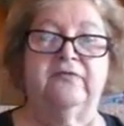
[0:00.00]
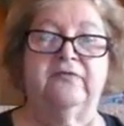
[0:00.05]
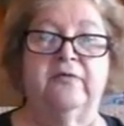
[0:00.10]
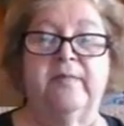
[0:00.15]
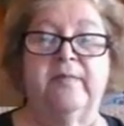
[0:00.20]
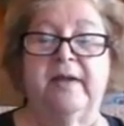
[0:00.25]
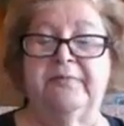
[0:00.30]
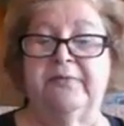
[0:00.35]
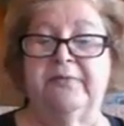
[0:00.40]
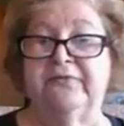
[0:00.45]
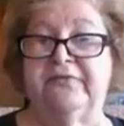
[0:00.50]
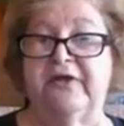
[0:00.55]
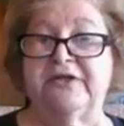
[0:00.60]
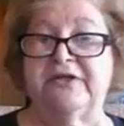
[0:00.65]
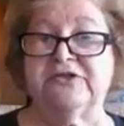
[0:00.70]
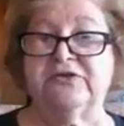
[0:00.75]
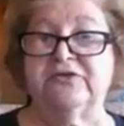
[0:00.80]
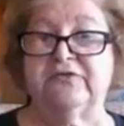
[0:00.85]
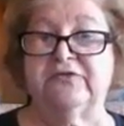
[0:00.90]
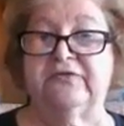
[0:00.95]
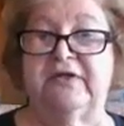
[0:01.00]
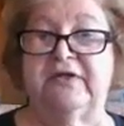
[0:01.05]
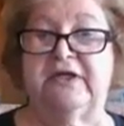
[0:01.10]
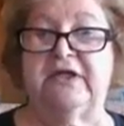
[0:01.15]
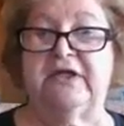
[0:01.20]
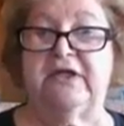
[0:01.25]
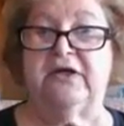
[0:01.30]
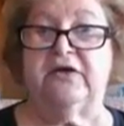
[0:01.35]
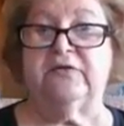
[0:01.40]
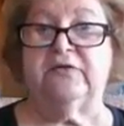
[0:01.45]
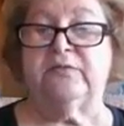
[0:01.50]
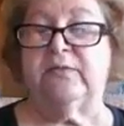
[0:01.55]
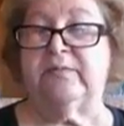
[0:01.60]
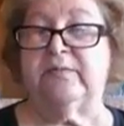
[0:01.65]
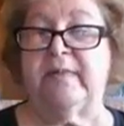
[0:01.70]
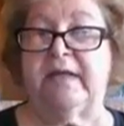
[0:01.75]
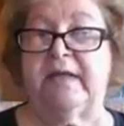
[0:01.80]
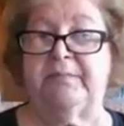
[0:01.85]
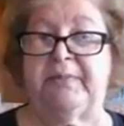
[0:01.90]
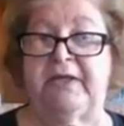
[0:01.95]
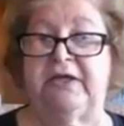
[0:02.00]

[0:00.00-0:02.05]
For my professional video with my